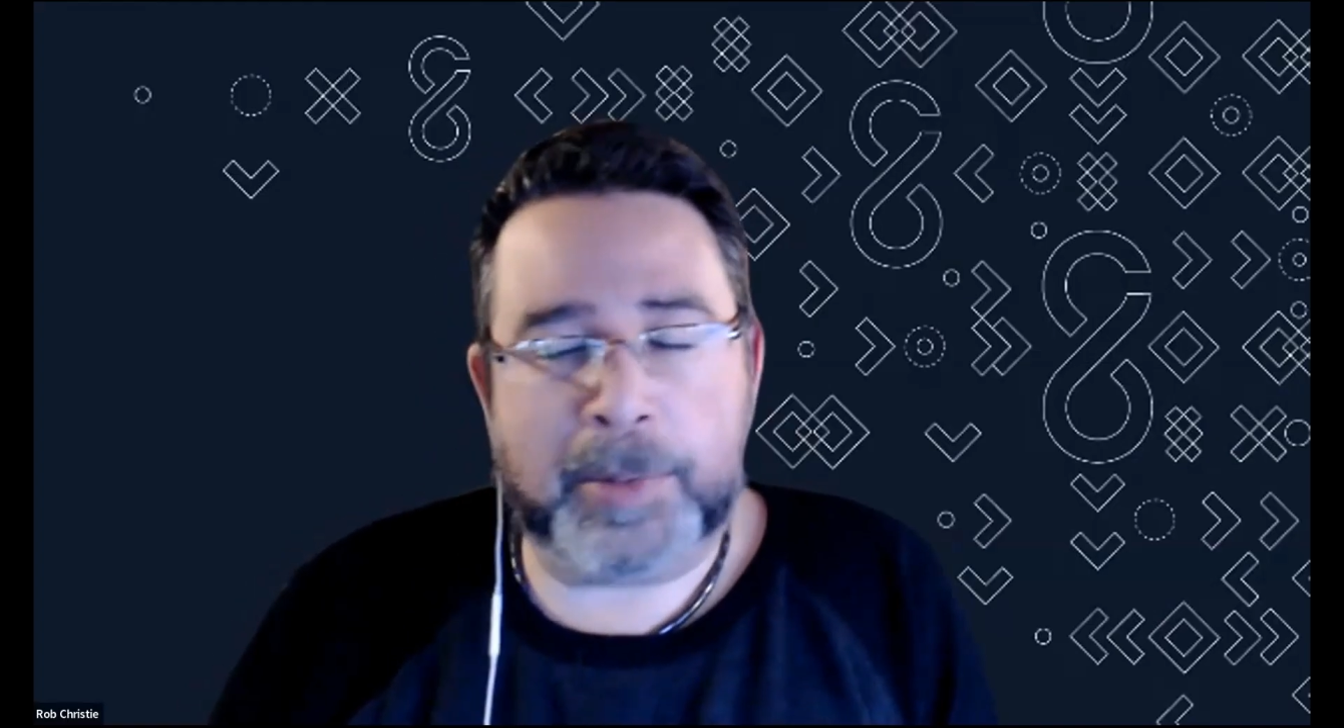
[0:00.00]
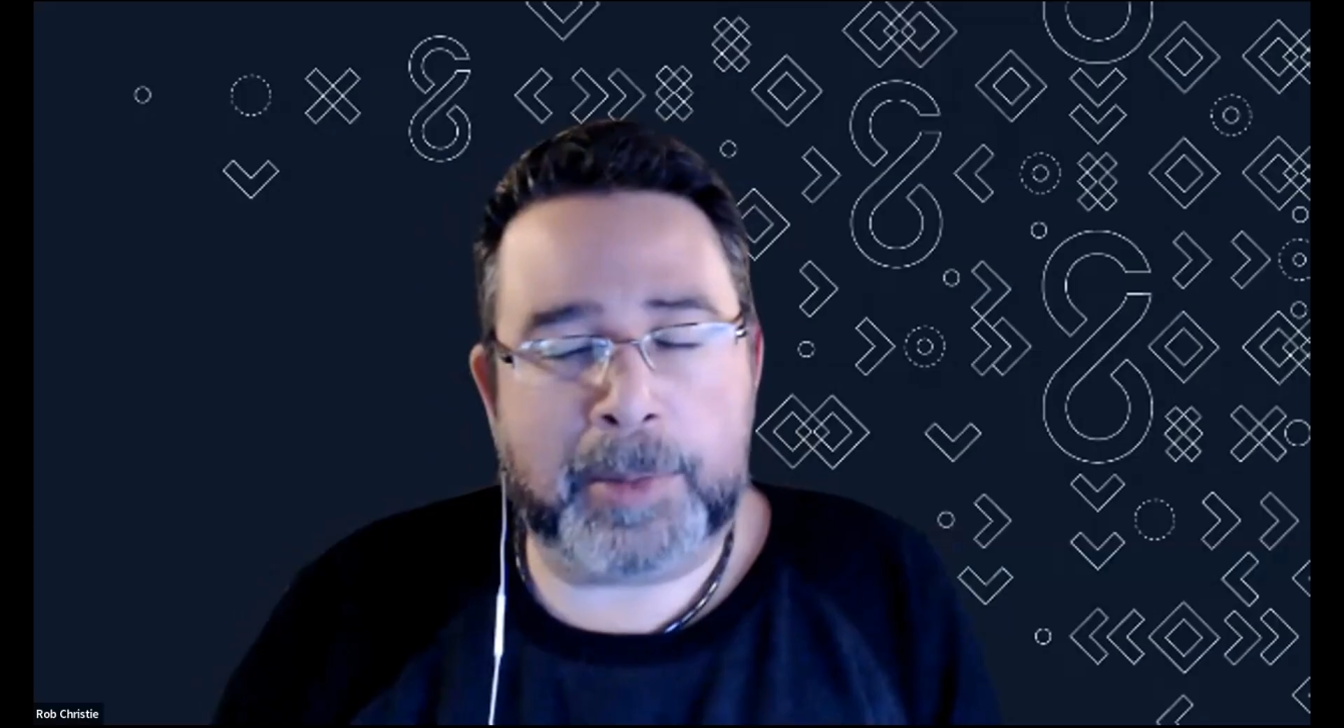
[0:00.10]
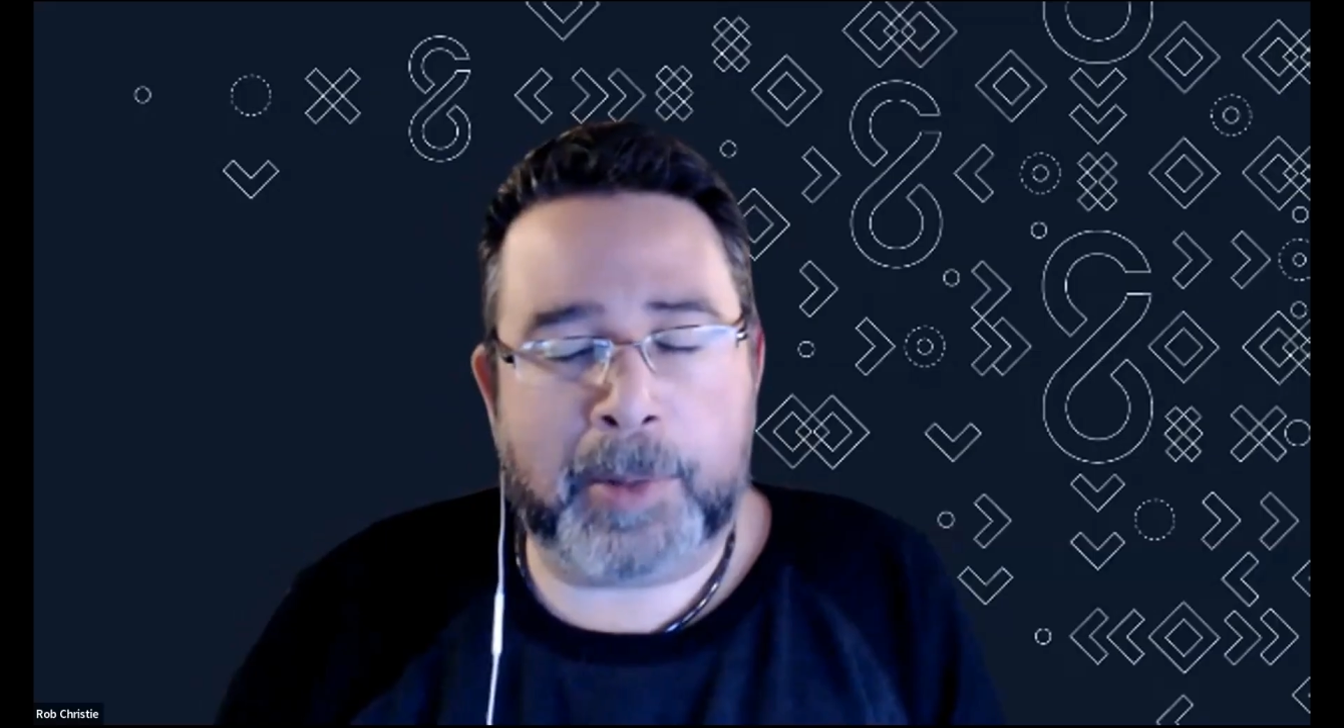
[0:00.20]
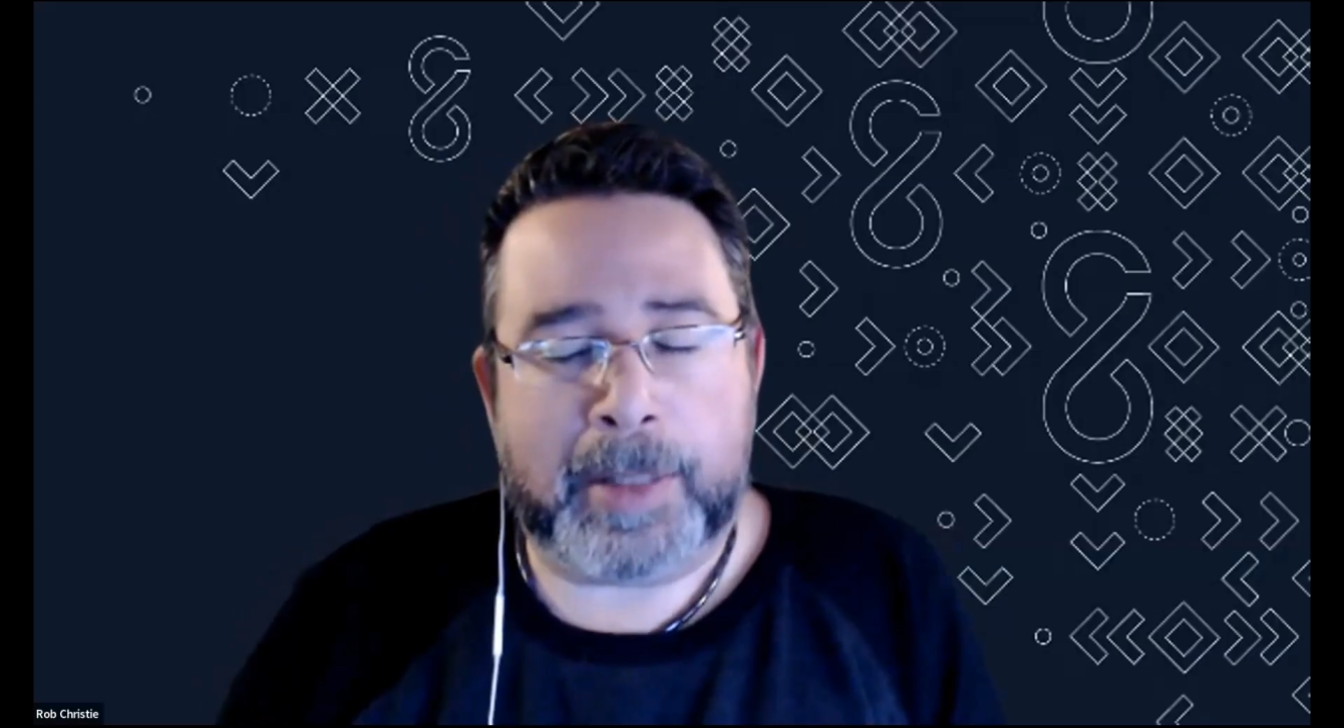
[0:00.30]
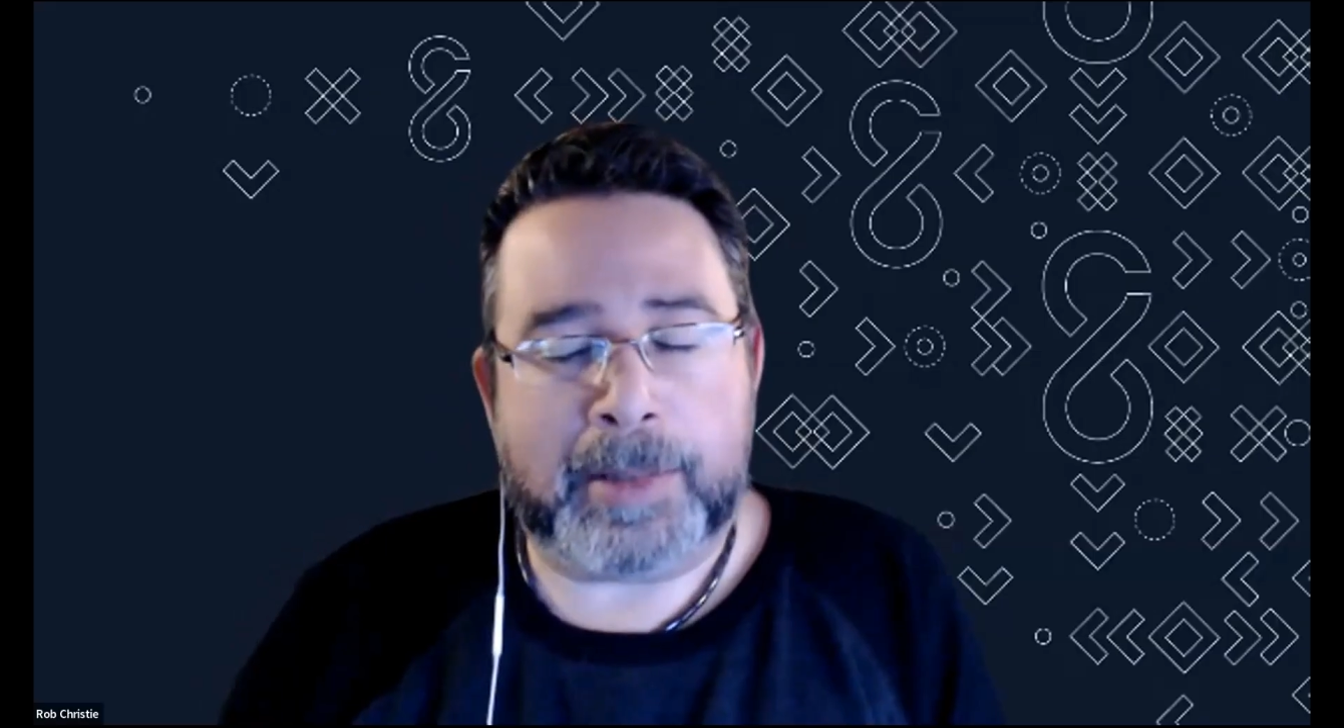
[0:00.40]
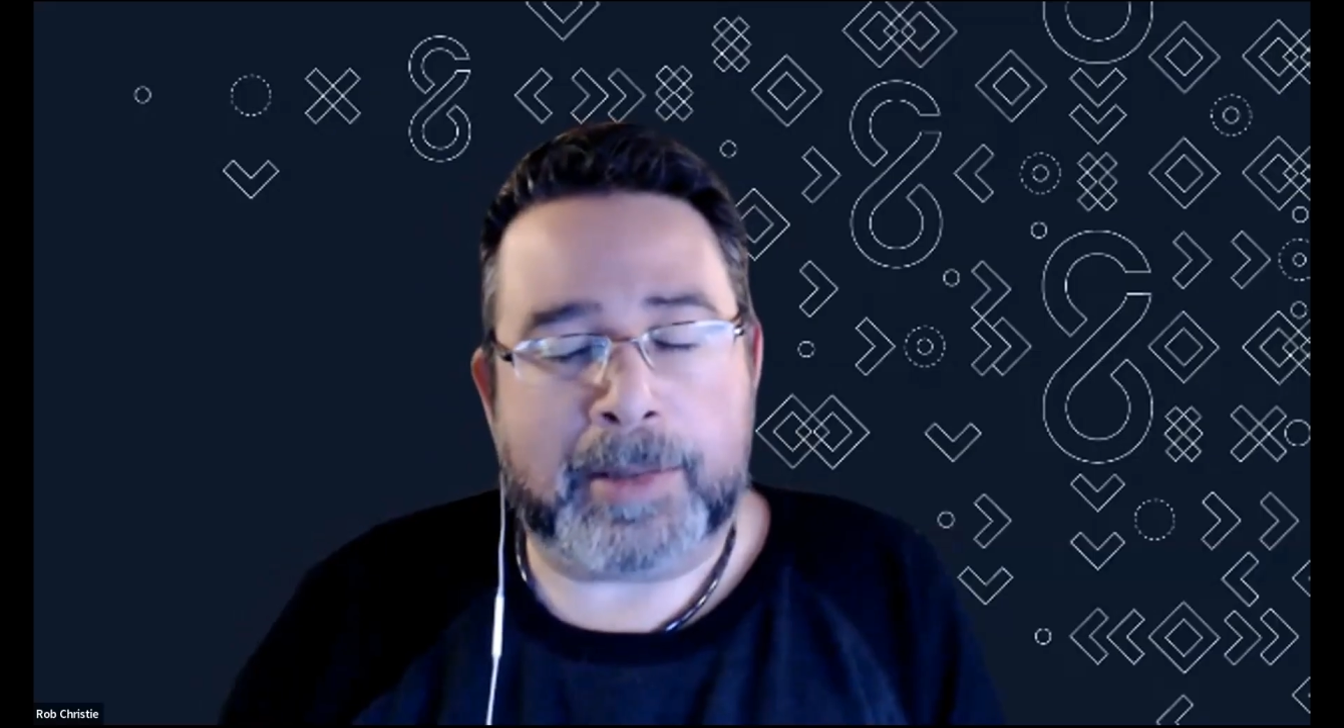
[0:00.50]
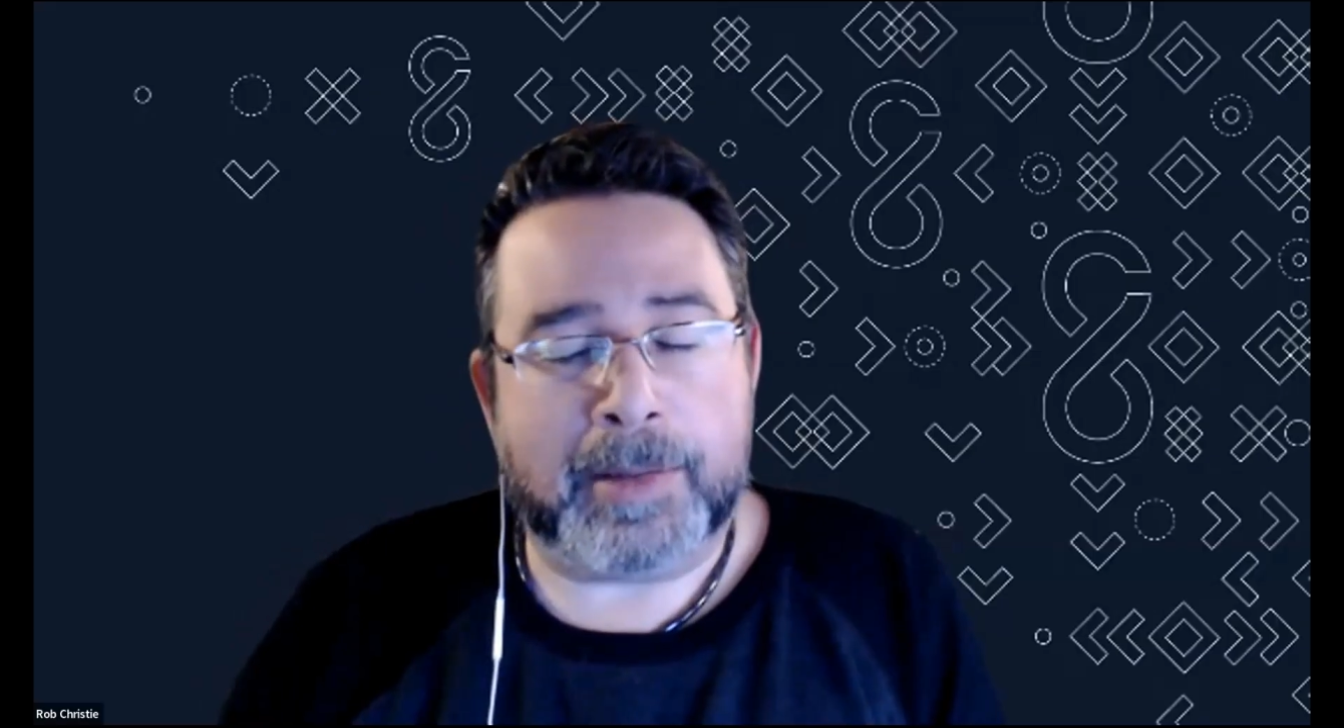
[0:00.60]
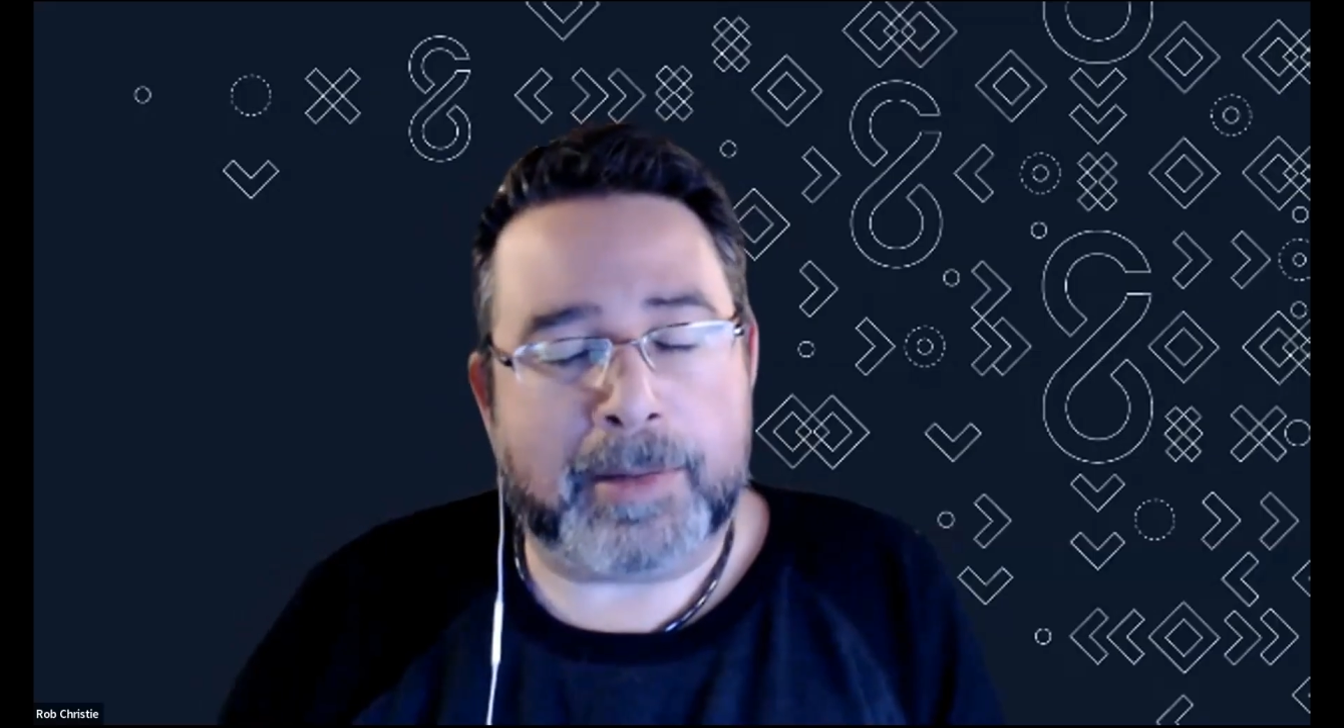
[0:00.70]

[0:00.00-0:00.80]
good points.